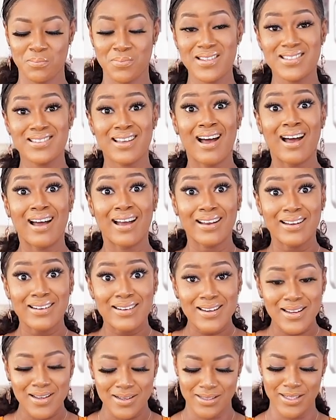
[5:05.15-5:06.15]
please
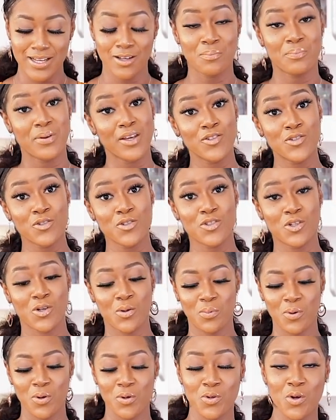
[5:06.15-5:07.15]
kindly take pictures and
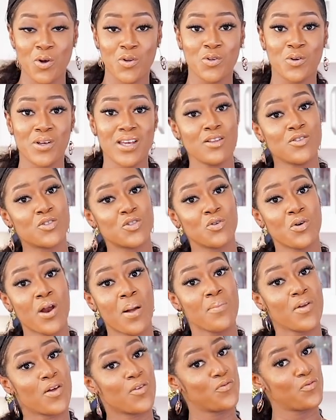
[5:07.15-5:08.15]
upload on your
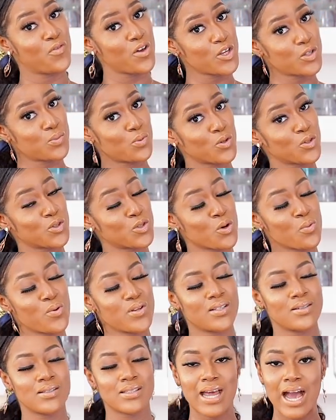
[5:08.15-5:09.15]
Instagram and Facebook
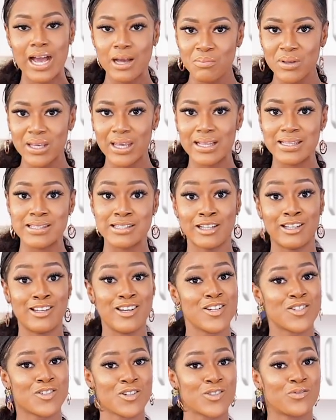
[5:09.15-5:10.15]
stories and tag me at
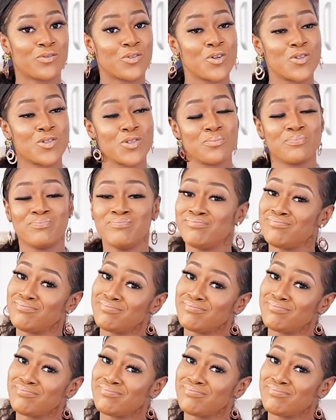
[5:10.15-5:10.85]
Zeelicious Foods